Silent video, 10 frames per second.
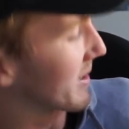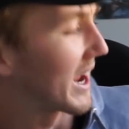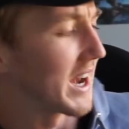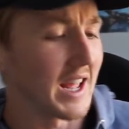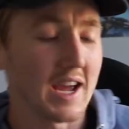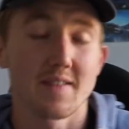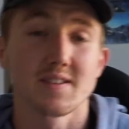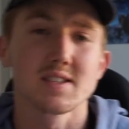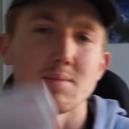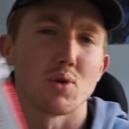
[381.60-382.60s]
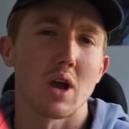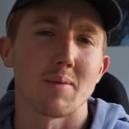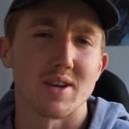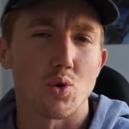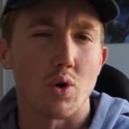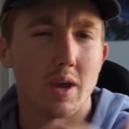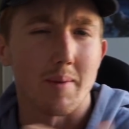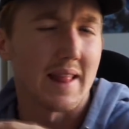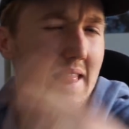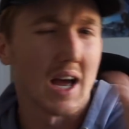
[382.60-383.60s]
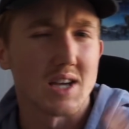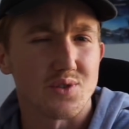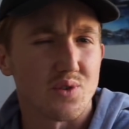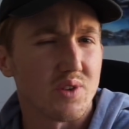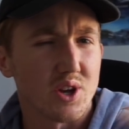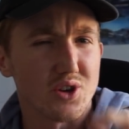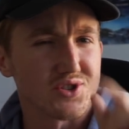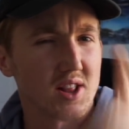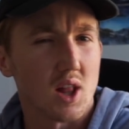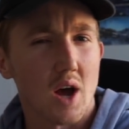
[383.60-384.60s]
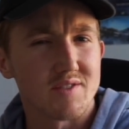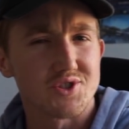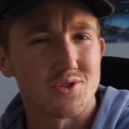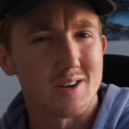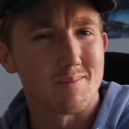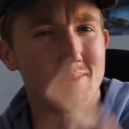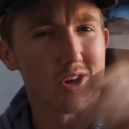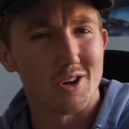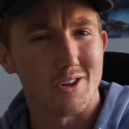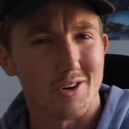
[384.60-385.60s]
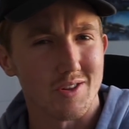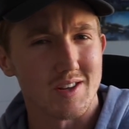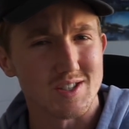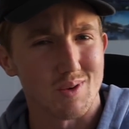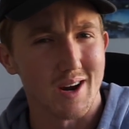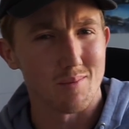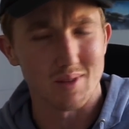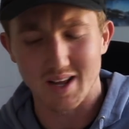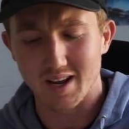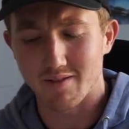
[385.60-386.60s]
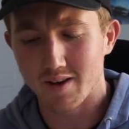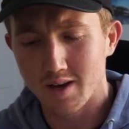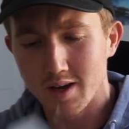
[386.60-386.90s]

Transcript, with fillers: McKinney. This is the book I've been talking about the last few videos, of live stream earlier in this one, I believe.